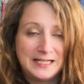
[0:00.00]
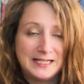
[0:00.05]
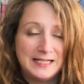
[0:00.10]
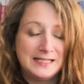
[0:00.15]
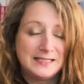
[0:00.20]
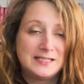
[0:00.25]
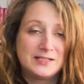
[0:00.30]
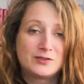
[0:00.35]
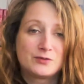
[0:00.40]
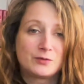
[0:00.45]

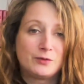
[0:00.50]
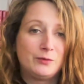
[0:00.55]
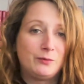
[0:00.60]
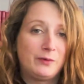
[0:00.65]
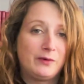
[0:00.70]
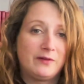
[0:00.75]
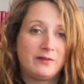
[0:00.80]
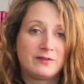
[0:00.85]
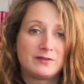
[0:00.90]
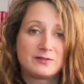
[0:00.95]
It is true
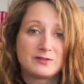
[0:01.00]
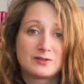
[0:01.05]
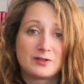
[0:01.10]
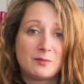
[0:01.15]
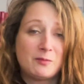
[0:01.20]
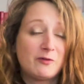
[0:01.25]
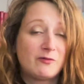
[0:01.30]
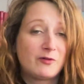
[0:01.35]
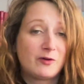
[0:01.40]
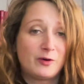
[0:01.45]
with
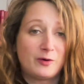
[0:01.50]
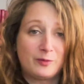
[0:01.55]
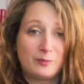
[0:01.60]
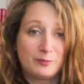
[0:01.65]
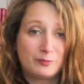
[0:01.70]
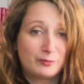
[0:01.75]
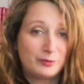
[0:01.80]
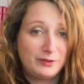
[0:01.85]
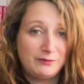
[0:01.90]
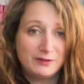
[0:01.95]
some of her
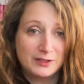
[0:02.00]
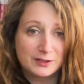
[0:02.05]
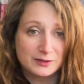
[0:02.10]
privy